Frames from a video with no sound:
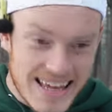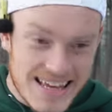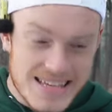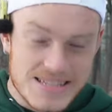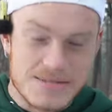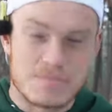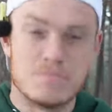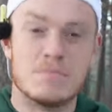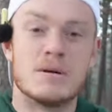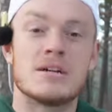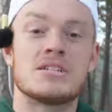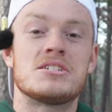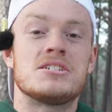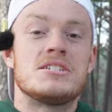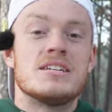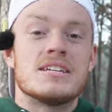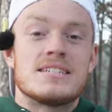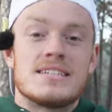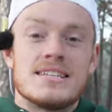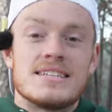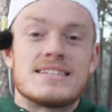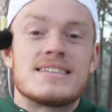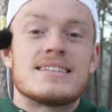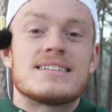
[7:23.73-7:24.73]
as much
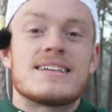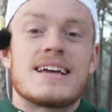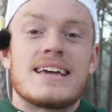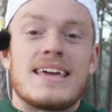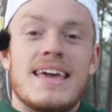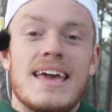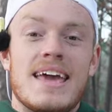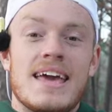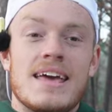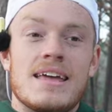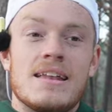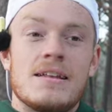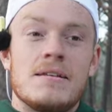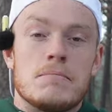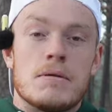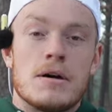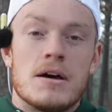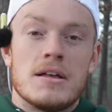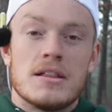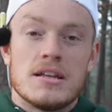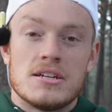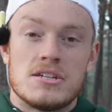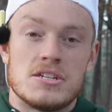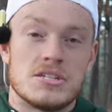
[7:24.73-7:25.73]
distance as I can,
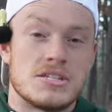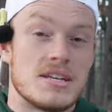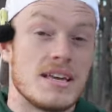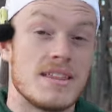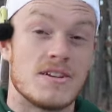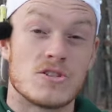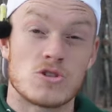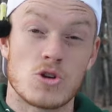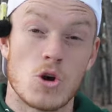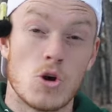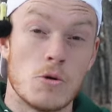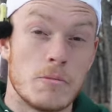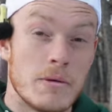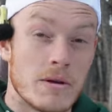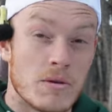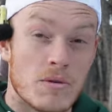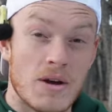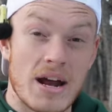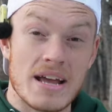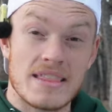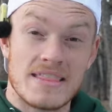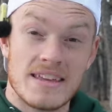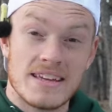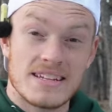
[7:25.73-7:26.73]
but let's just say there's OB
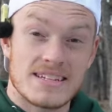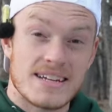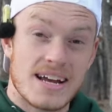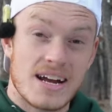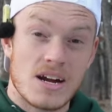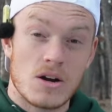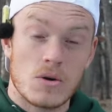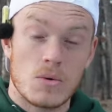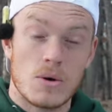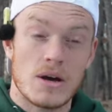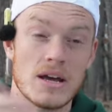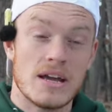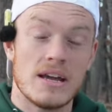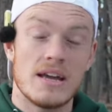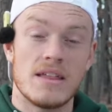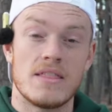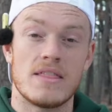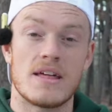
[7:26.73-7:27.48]
right the entire way,